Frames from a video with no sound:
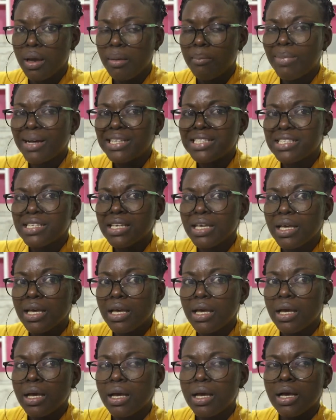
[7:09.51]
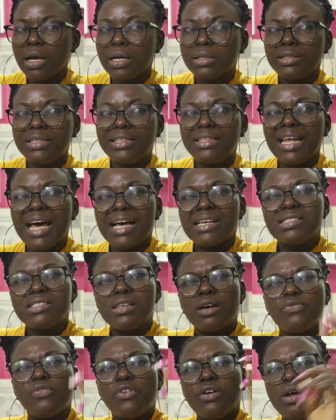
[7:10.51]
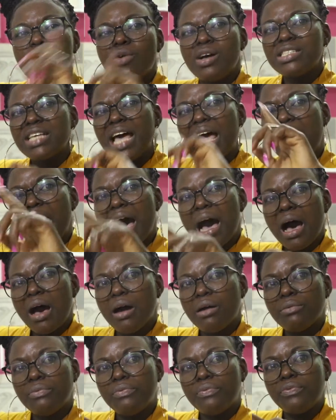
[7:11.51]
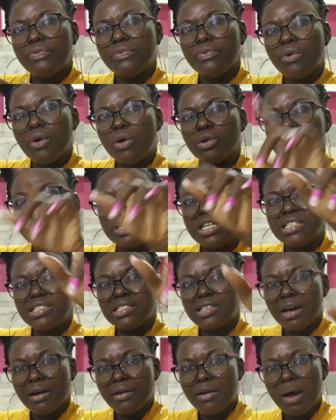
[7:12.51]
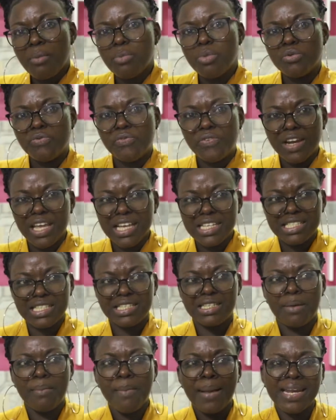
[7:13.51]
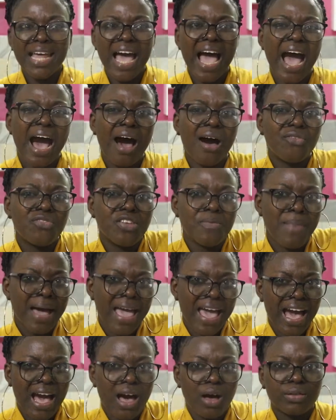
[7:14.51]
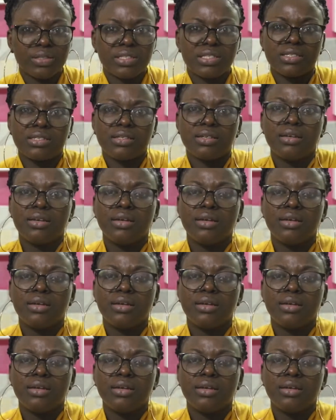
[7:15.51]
But does the followers I have on Instagram reflect in the money I have in my account?